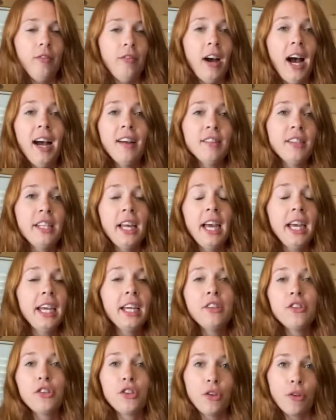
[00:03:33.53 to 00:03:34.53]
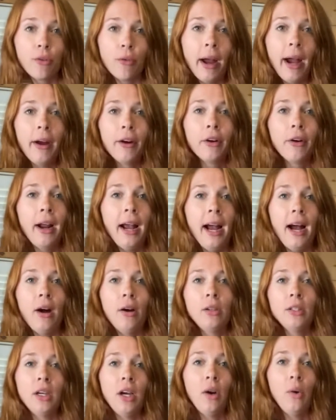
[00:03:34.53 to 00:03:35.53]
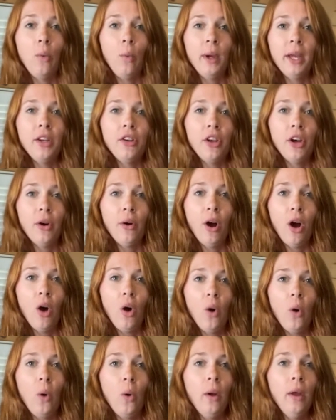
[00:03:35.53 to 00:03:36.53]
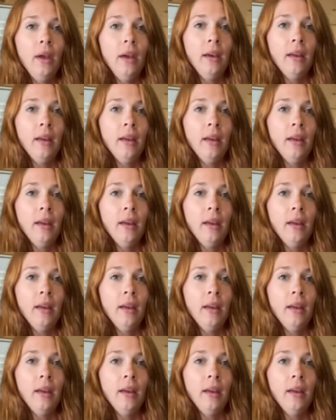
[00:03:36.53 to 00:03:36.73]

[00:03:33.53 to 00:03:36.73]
5 seconds to router out a window hole